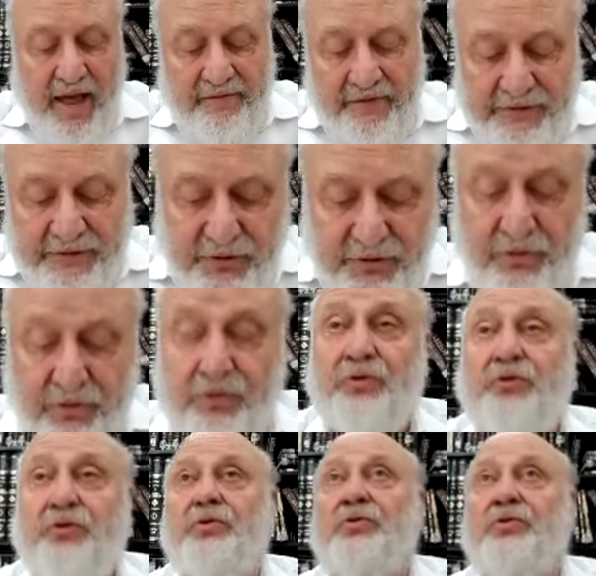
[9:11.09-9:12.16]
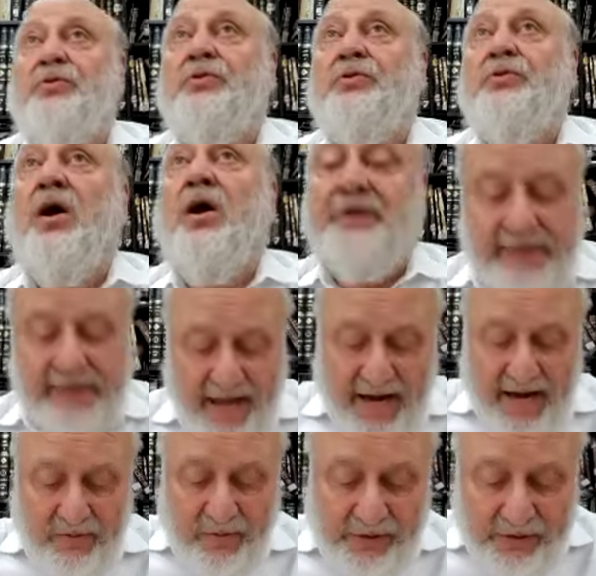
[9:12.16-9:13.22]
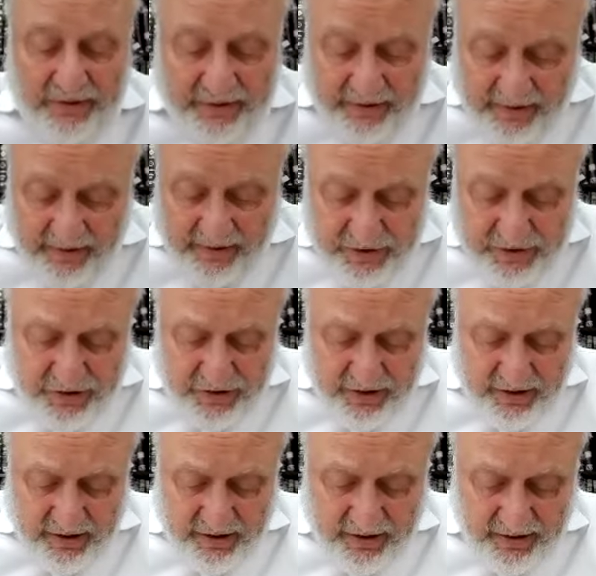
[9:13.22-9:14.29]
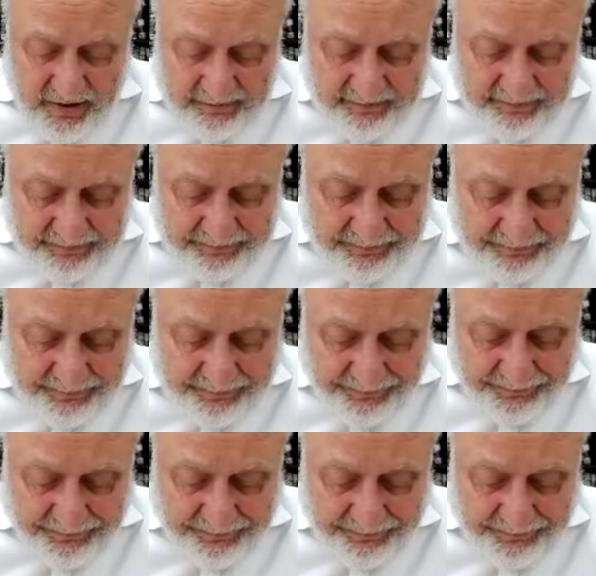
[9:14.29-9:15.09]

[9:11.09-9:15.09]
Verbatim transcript: So, how did we learned in the Mishnah